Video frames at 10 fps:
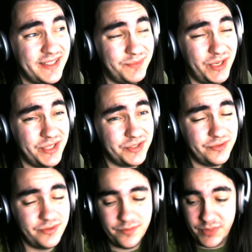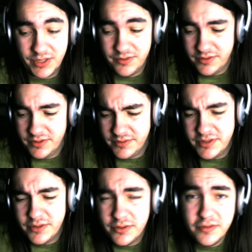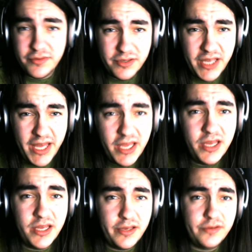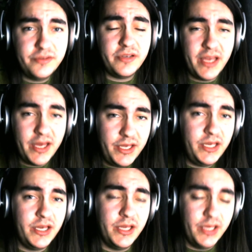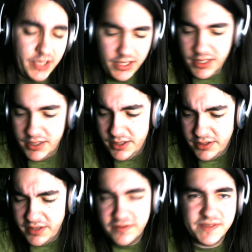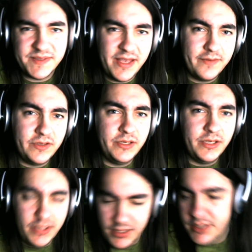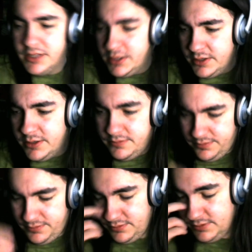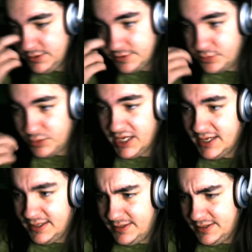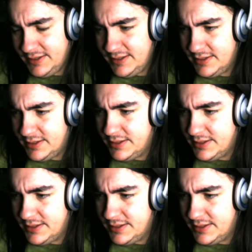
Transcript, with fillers: special, but it was, it was, it was okay. It was okay. I'll give it a seven. So we got a,